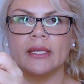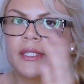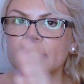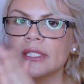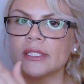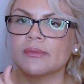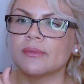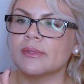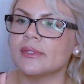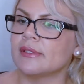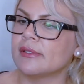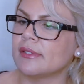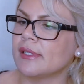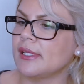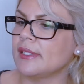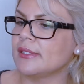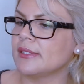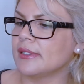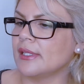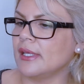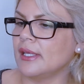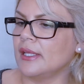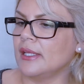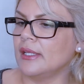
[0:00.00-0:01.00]
This one
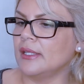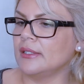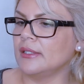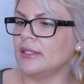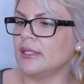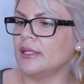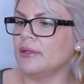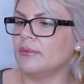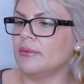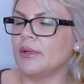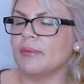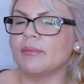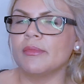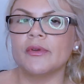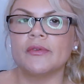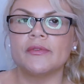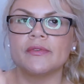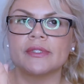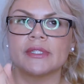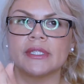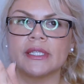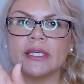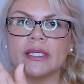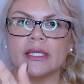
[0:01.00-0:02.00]
says that it
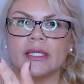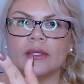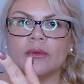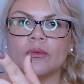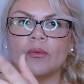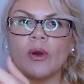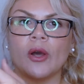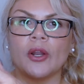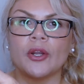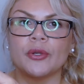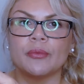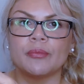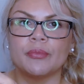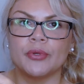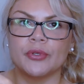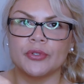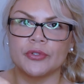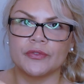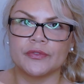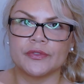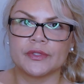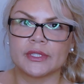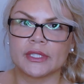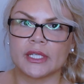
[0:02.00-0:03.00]
removes the
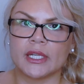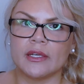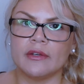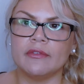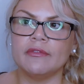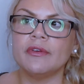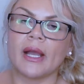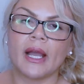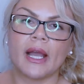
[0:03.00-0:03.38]
waterproof stuff.